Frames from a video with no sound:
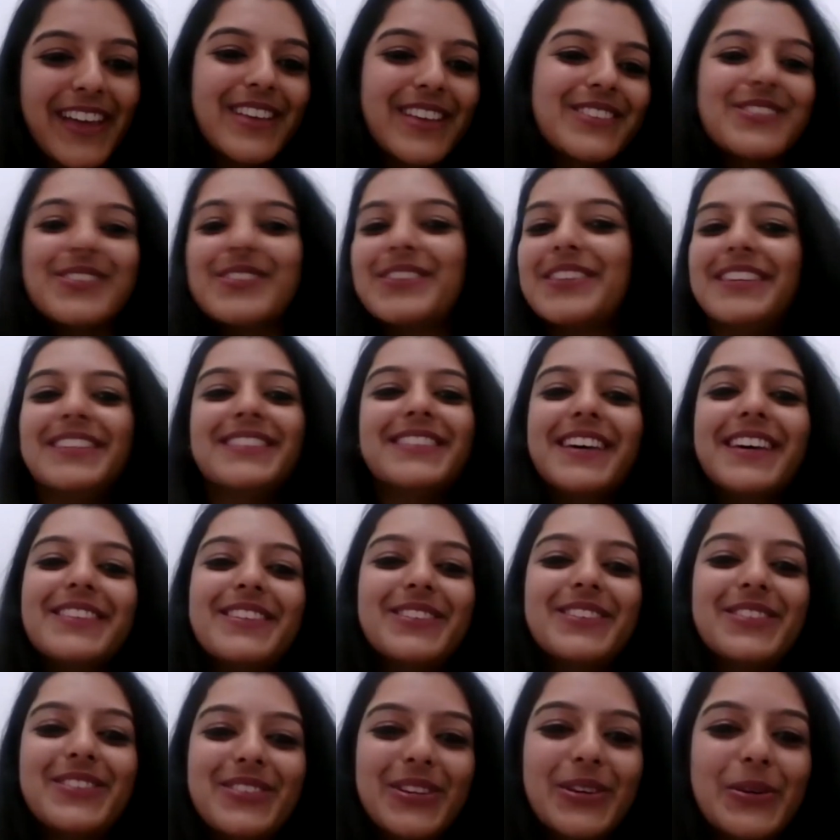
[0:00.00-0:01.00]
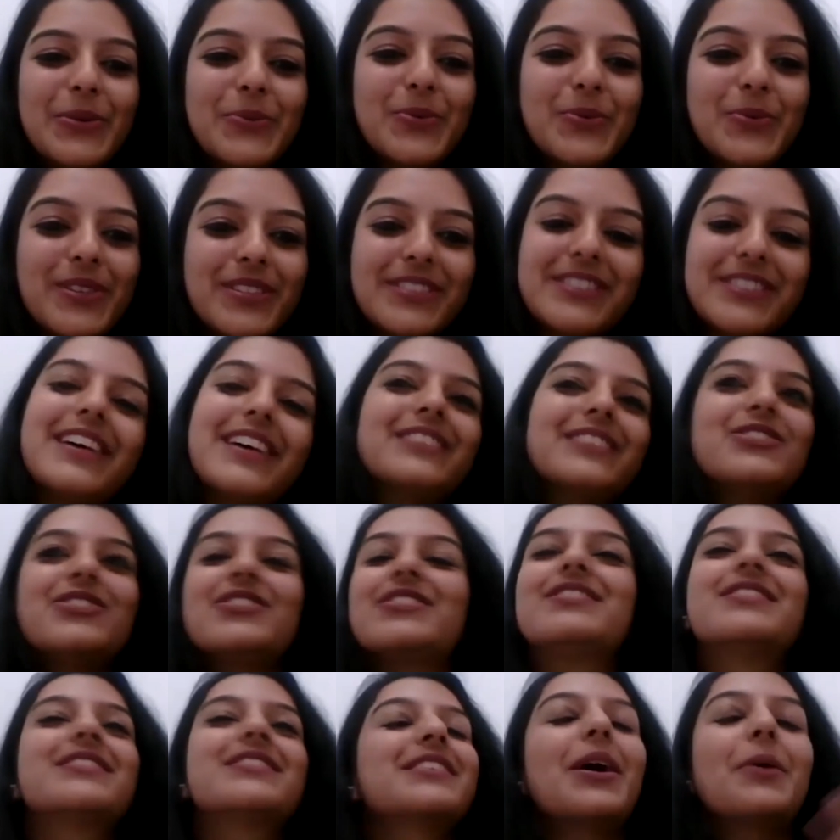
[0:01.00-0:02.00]
So these are the three words that
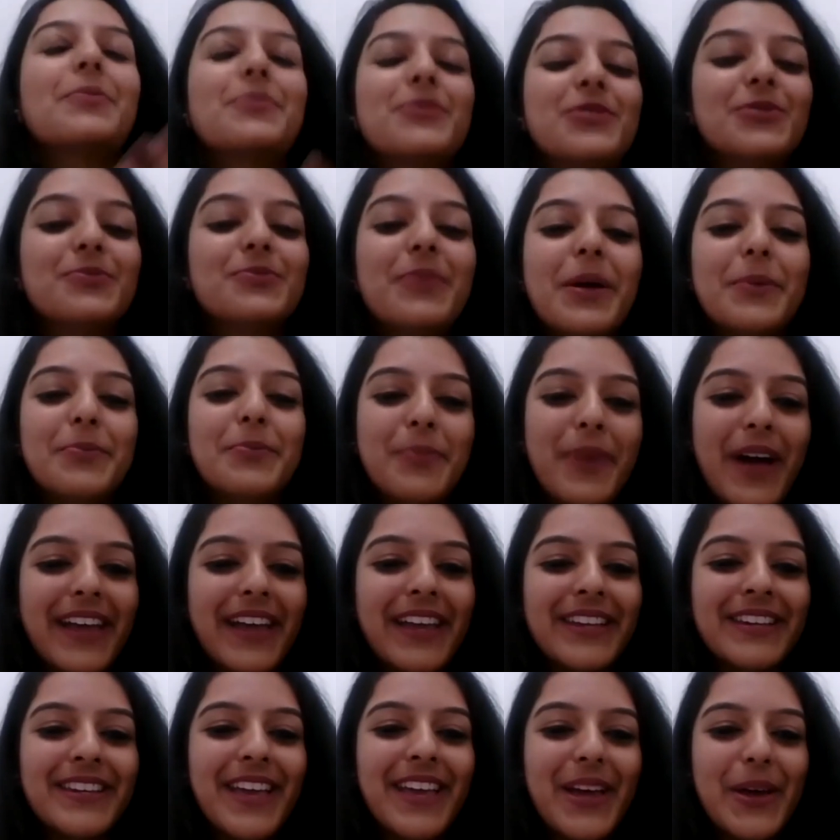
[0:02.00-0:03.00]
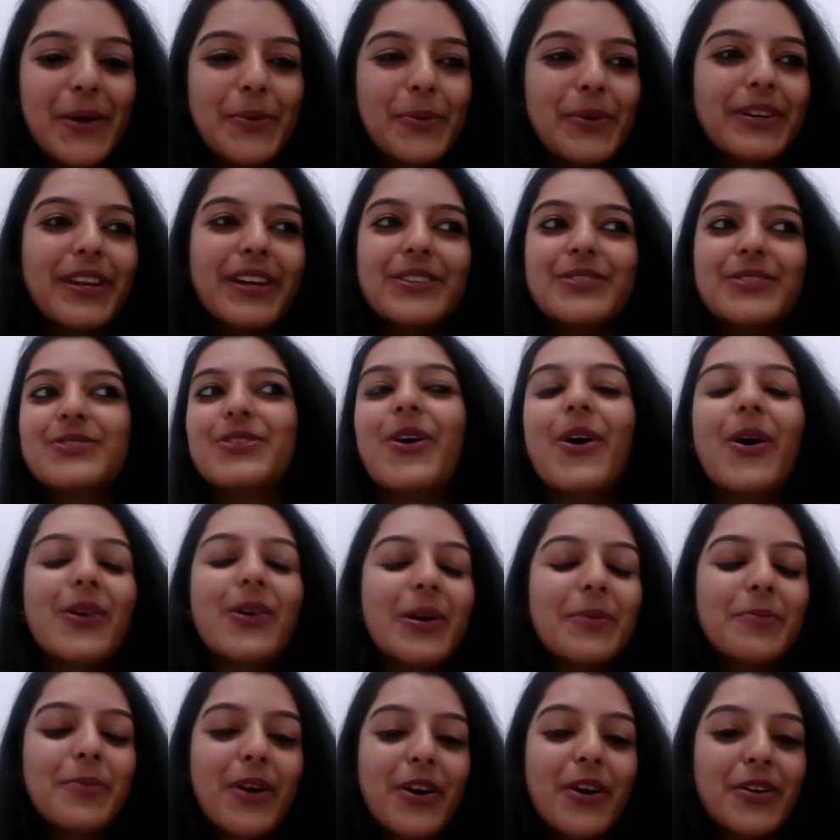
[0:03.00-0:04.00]
just come to my mind when I
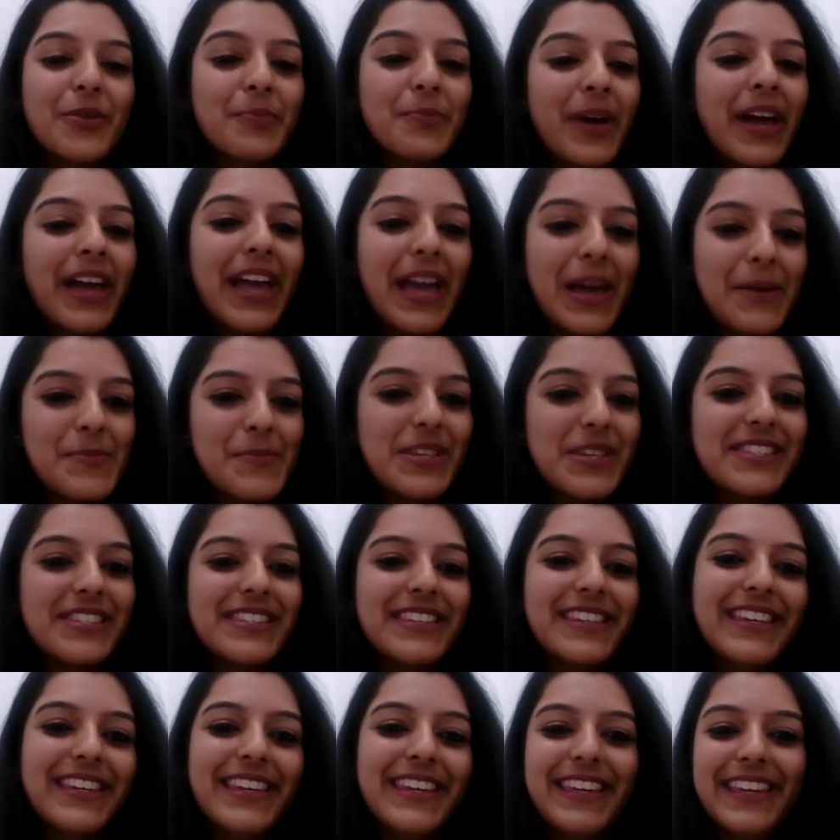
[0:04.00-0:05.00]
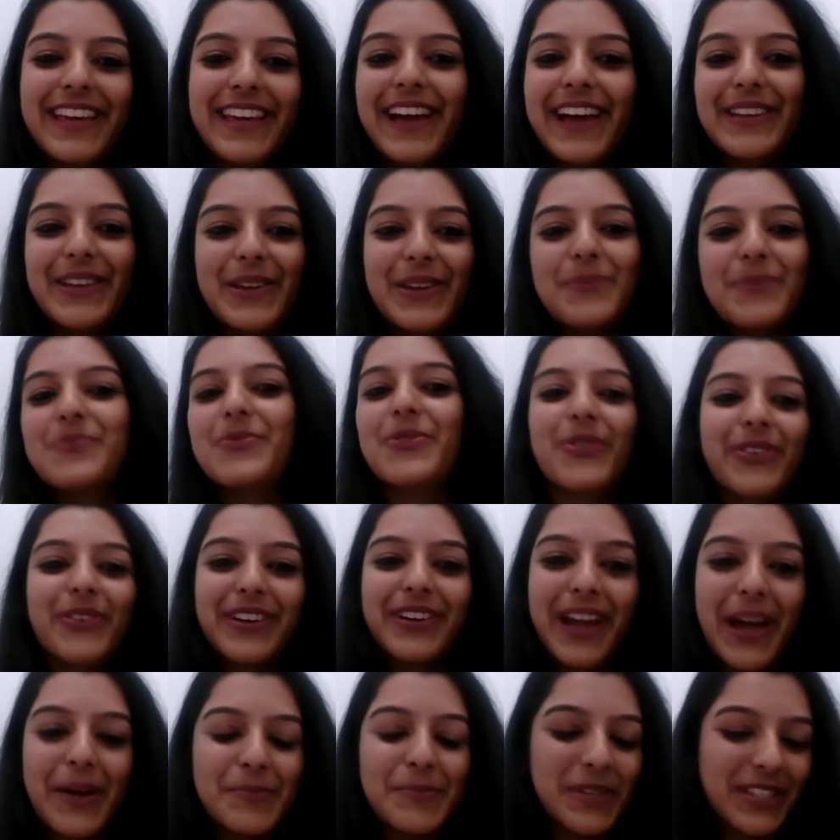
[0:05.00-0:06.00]
talk about my MSc EIU
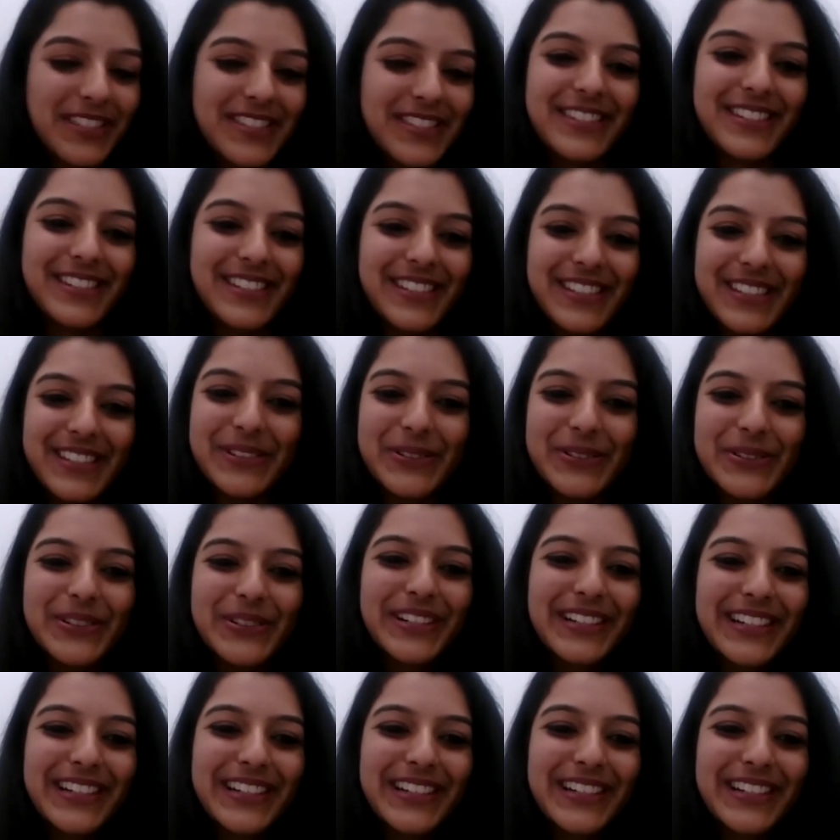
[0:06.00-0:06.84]
program at CityU.